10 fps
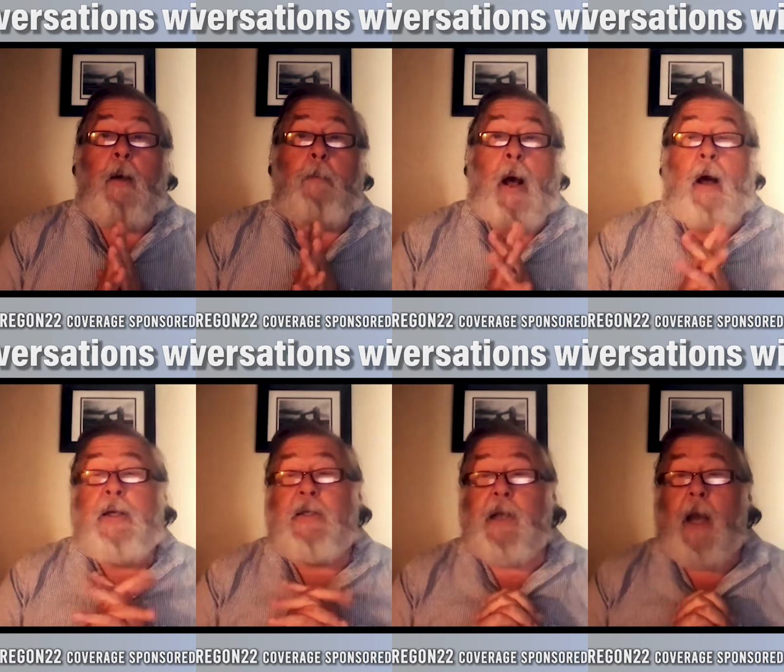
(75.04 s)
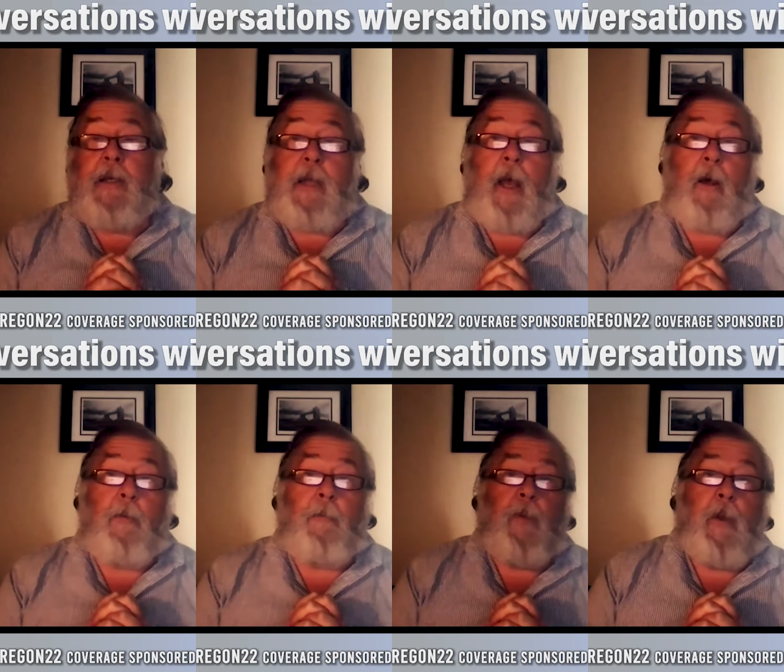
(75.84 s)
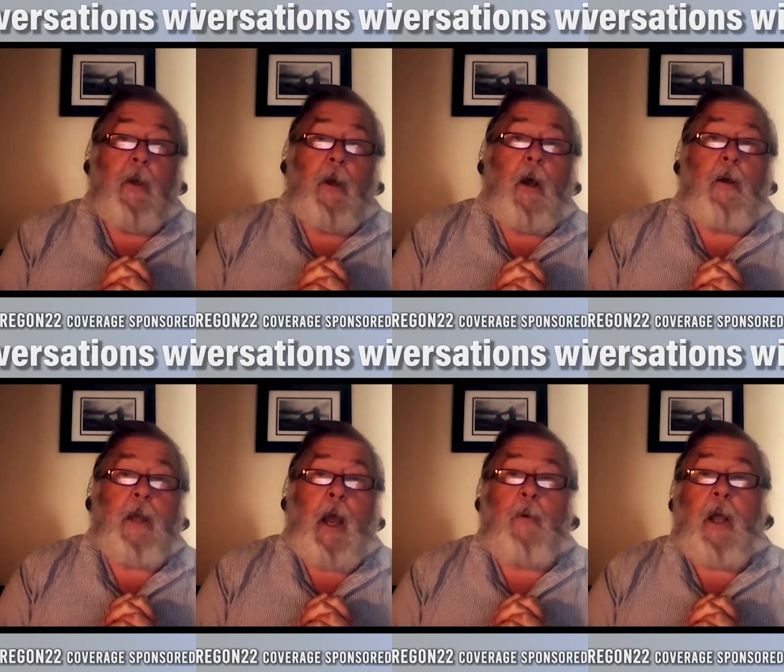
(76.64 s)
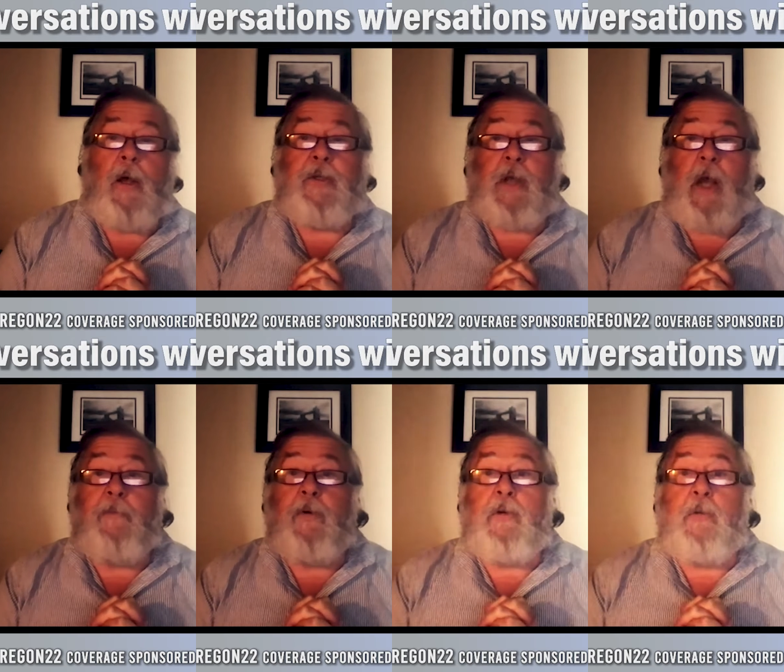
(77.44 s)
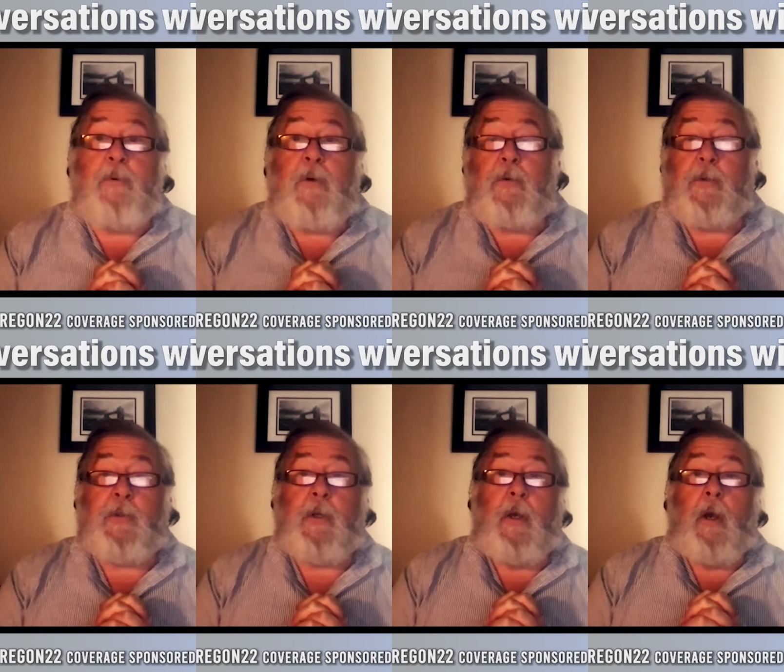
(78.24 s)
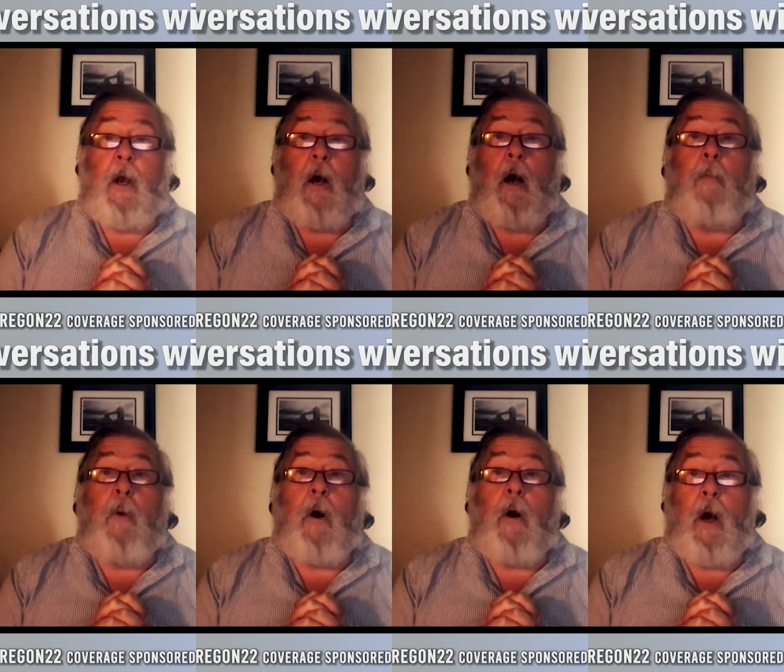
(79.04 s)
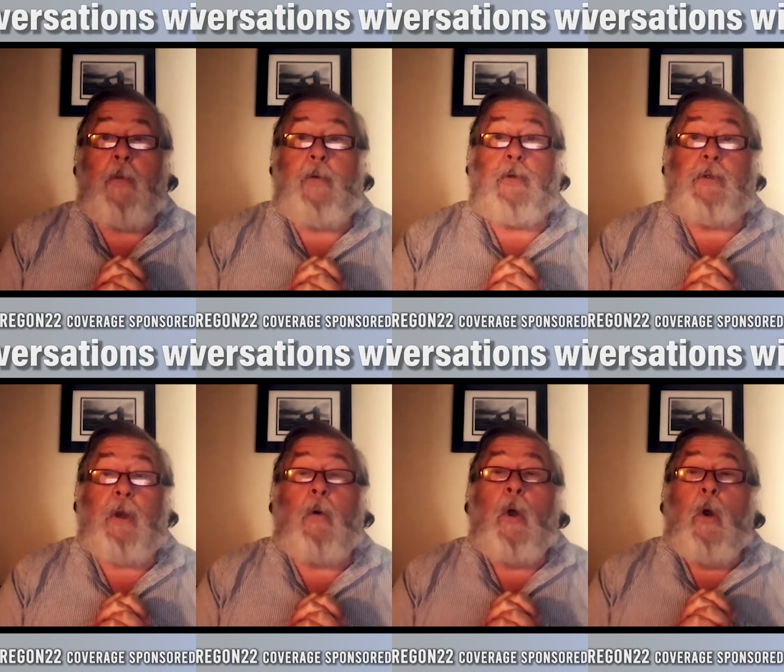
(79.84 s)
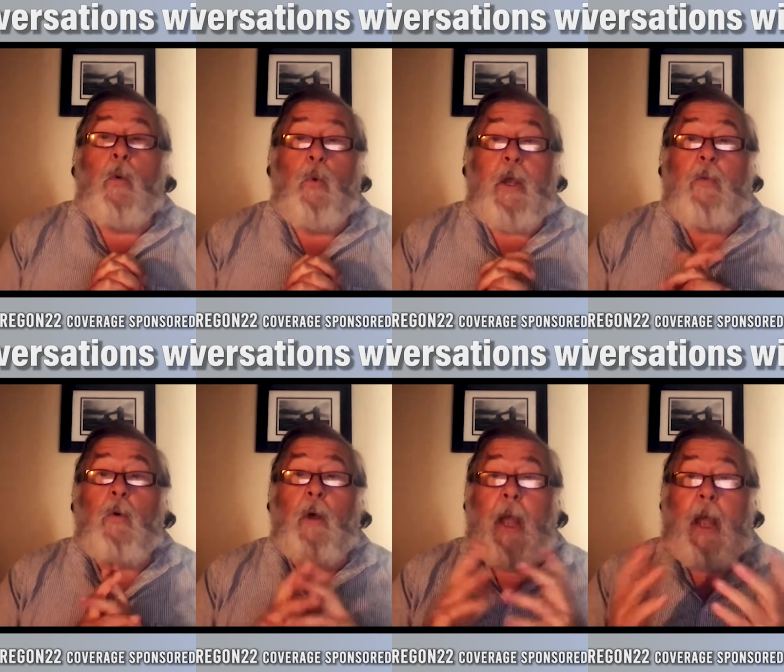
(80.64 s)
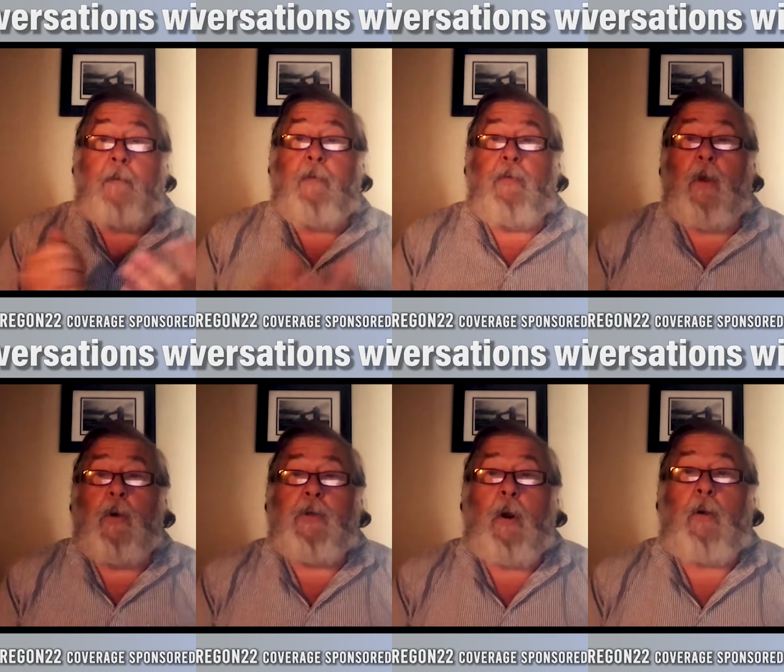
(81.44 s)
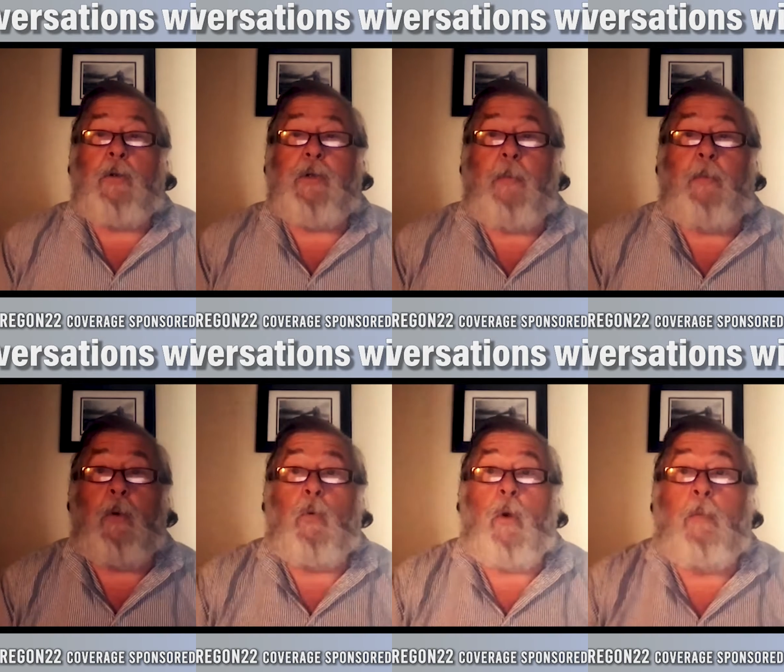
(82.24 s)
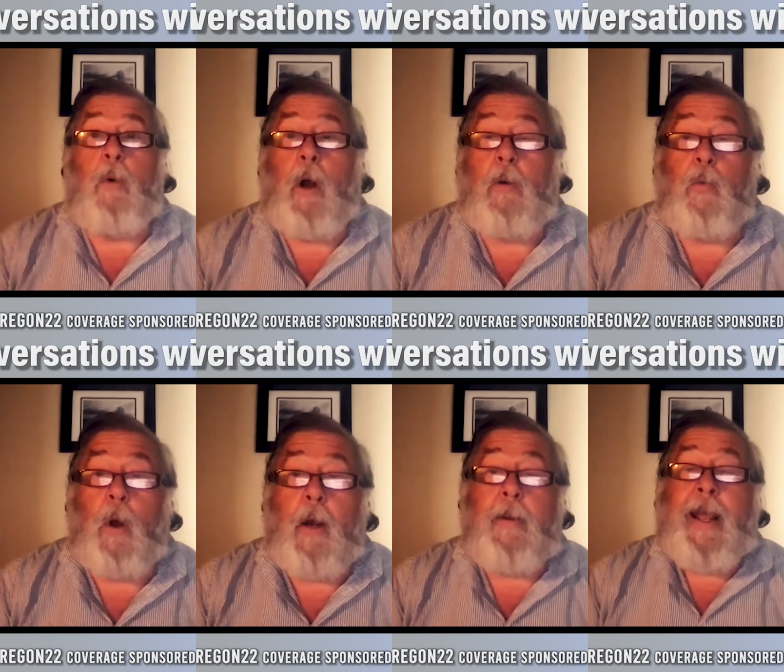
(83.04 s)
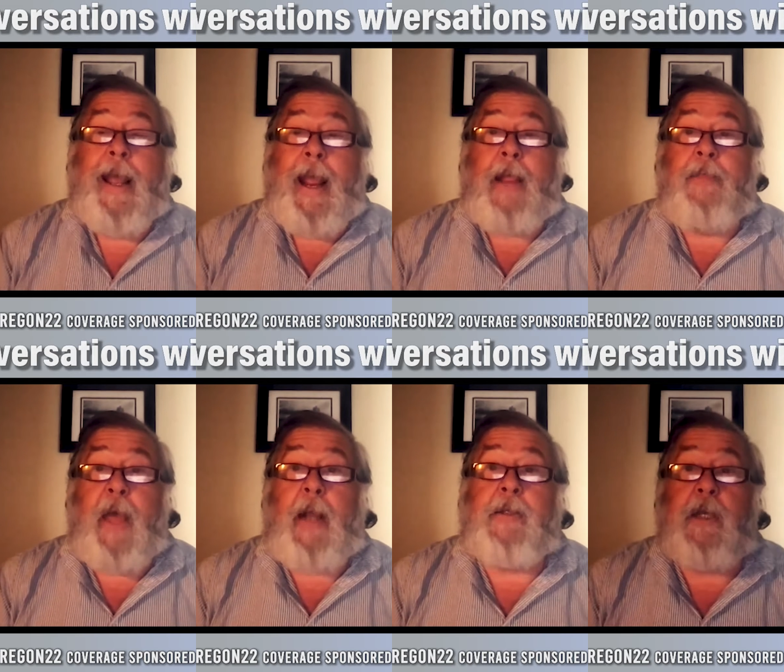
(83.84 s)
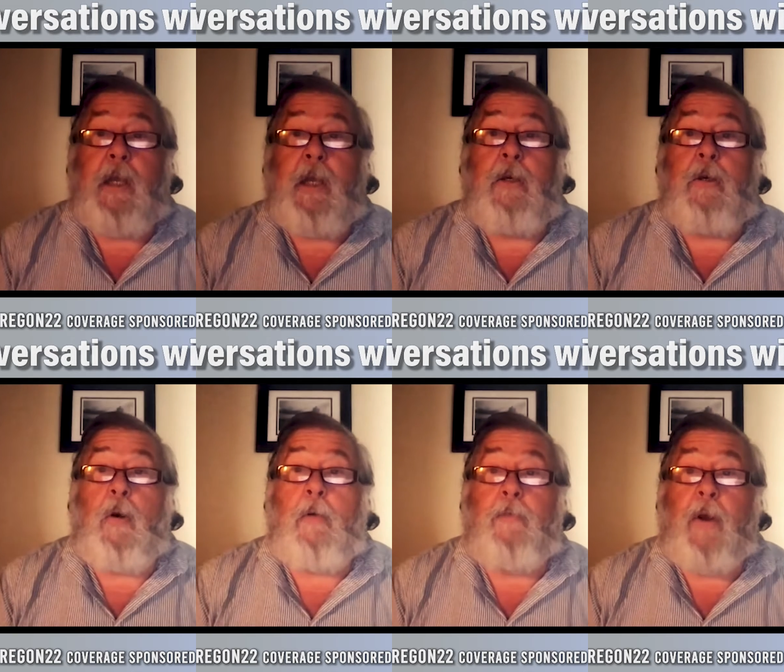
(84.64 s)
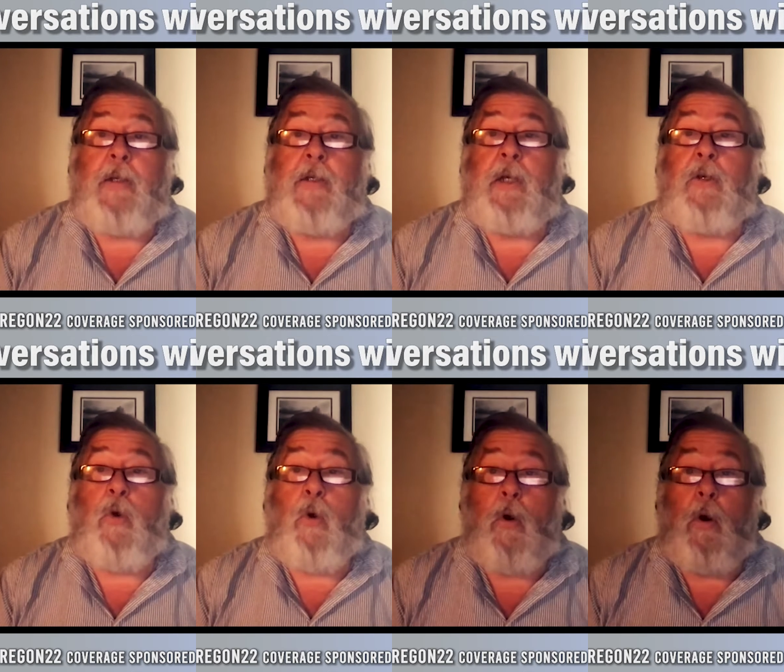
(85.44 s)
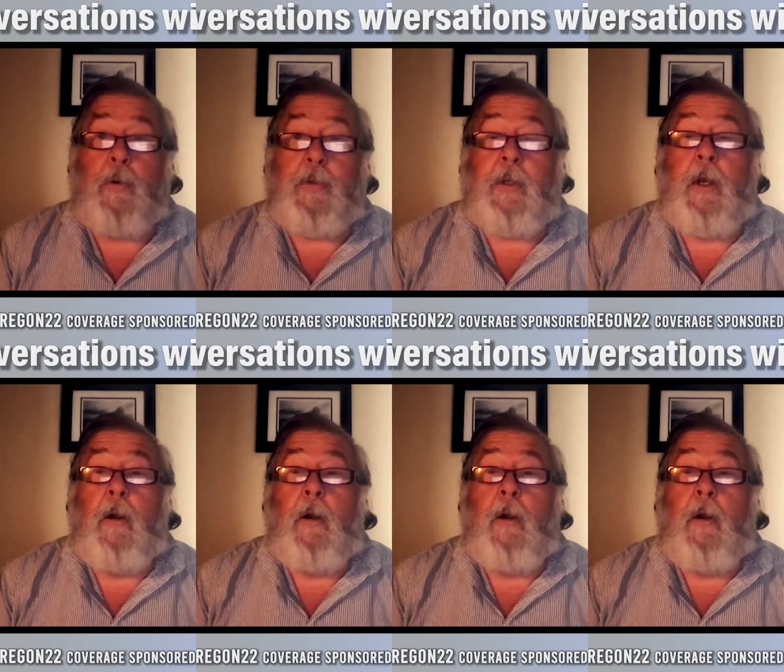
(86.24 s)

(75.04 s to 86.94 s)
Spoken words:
Molly Seidel, Gabriella Stafford DeBoos, among others. So we will have those articles up on RunBlogRun. And thanks again to our friends at Koros,